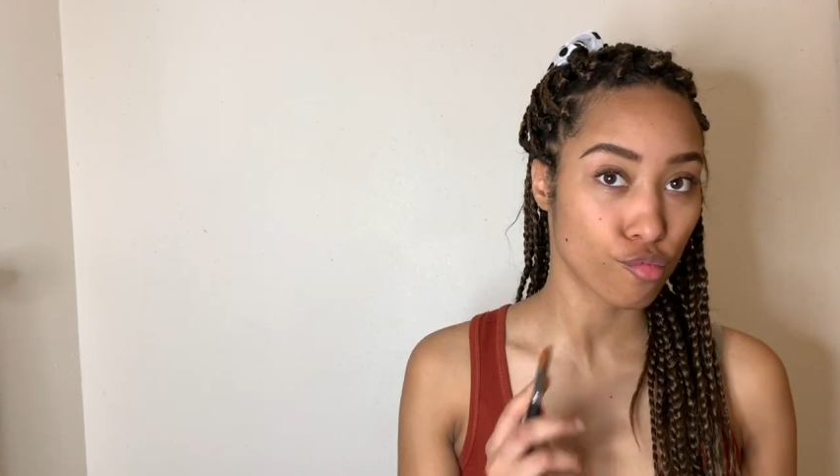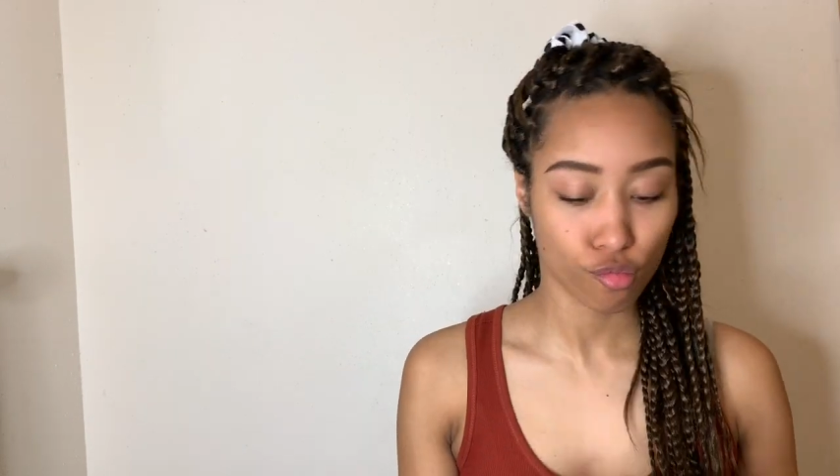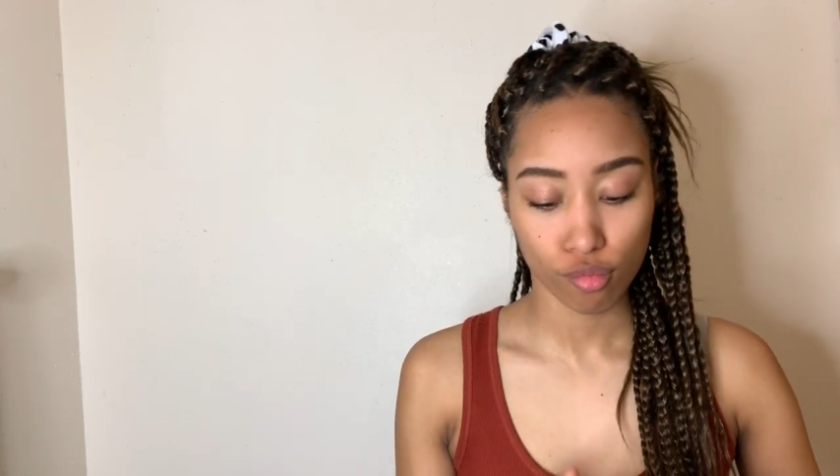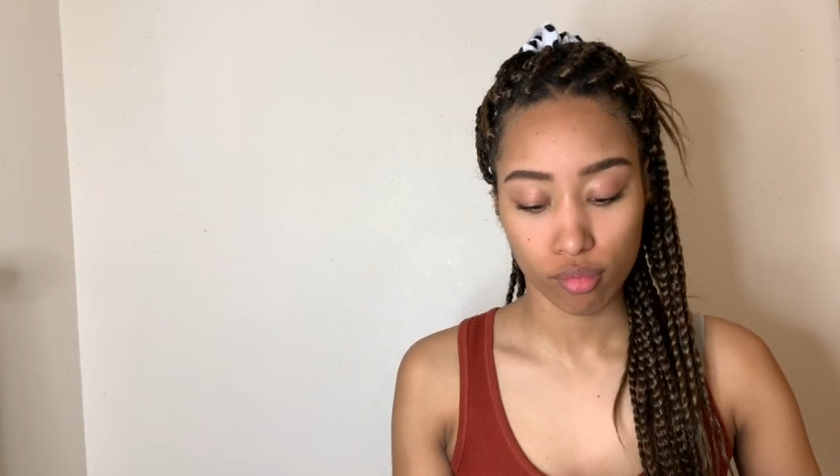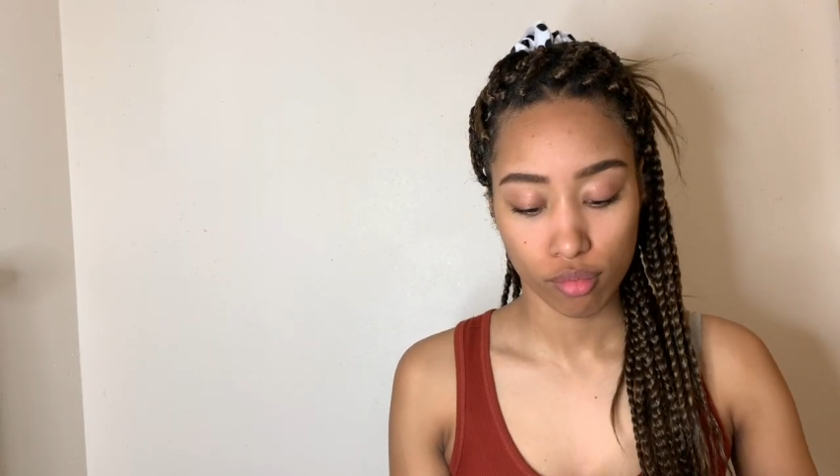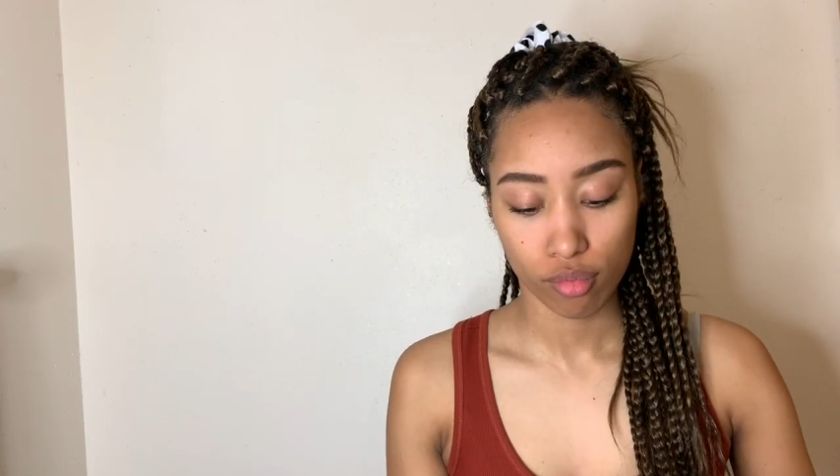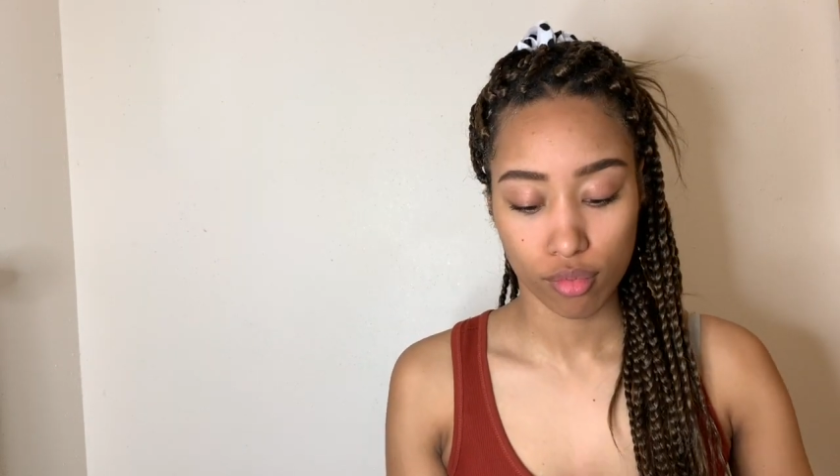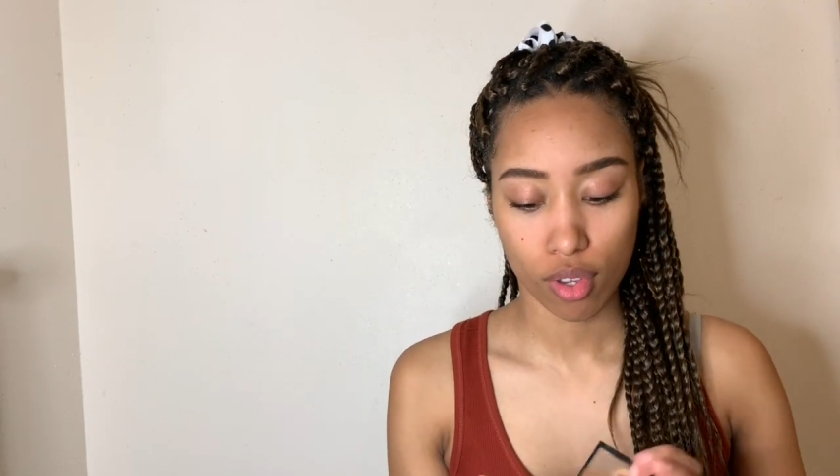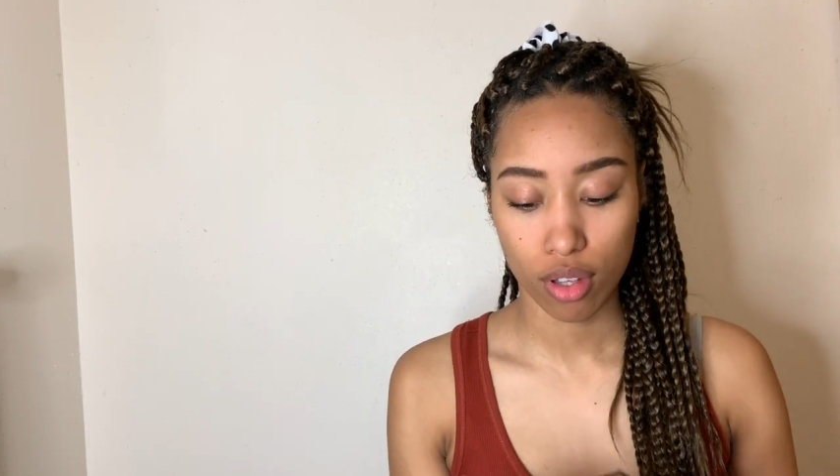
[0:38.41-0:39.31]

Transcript: the sake of this video,